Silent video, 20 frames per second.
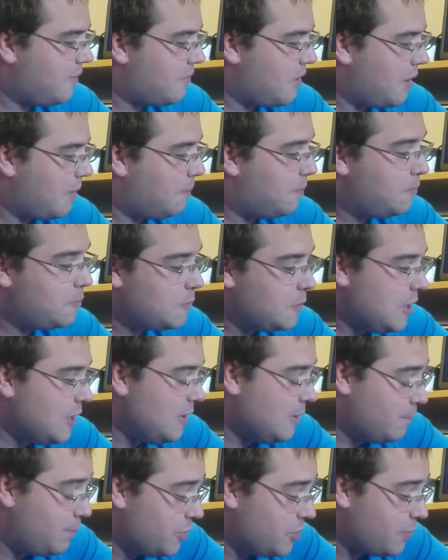I'll
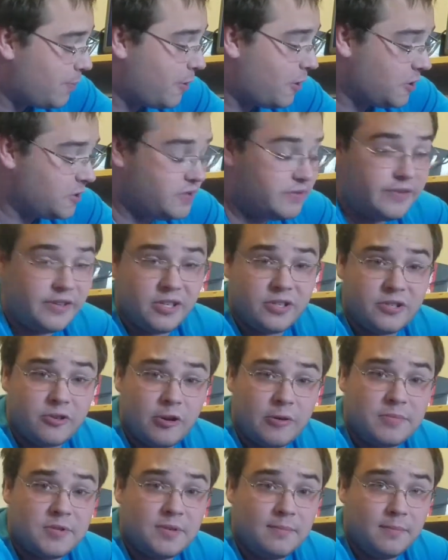put the parts in the
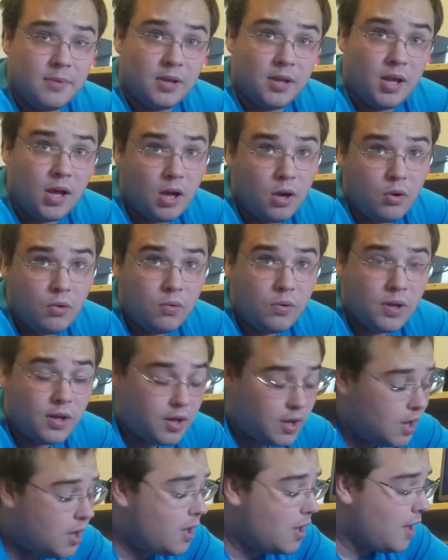description below.
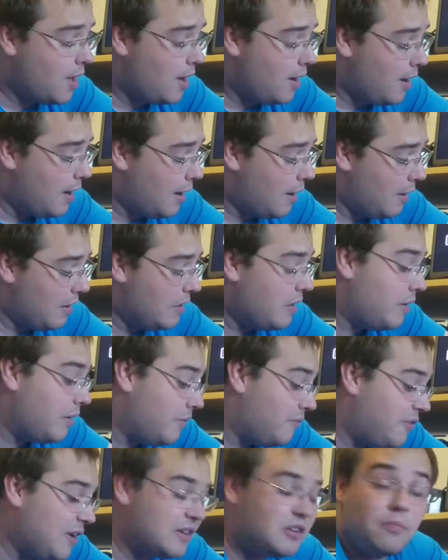In
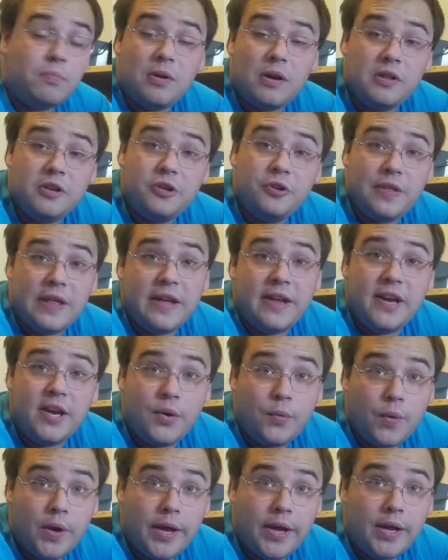fact, I'll probably do that
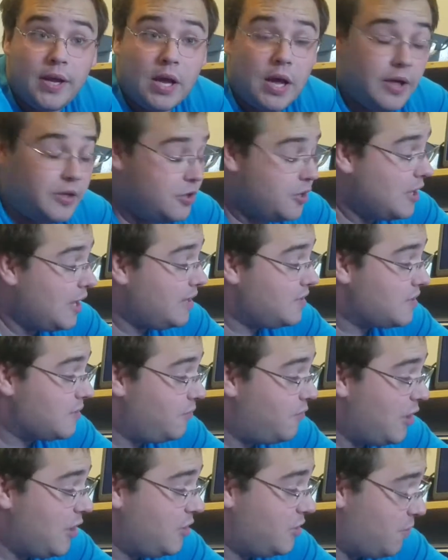anyway. You guys can
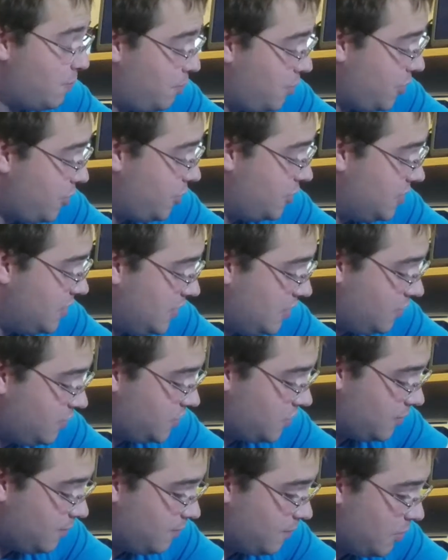find some pretty good deals
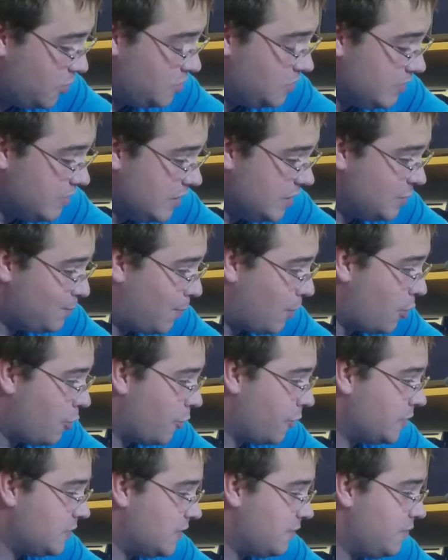on most of these
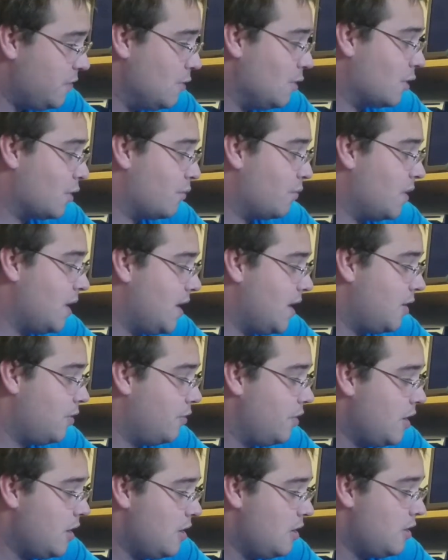parts if you look around.
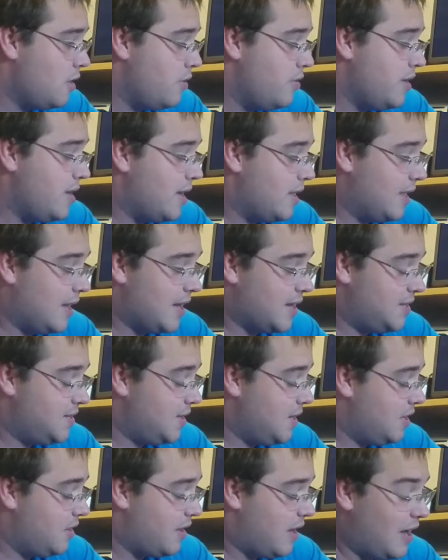Like I
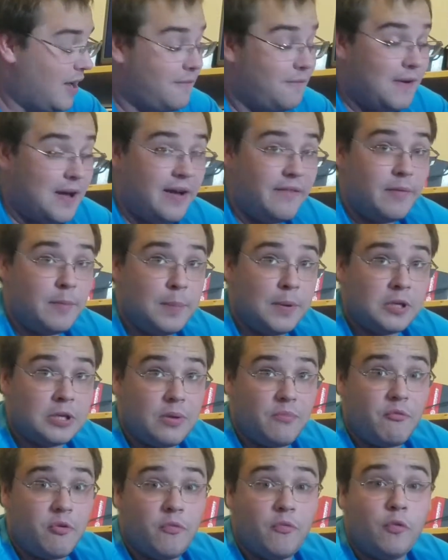said, the i5 I picked
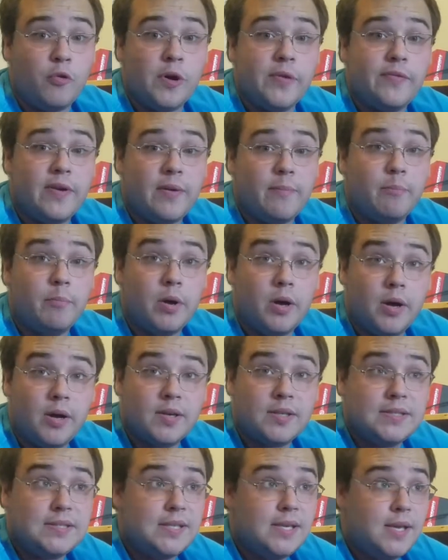up for 45
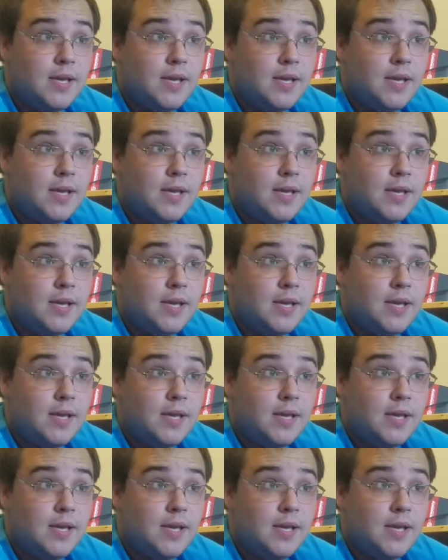bucks,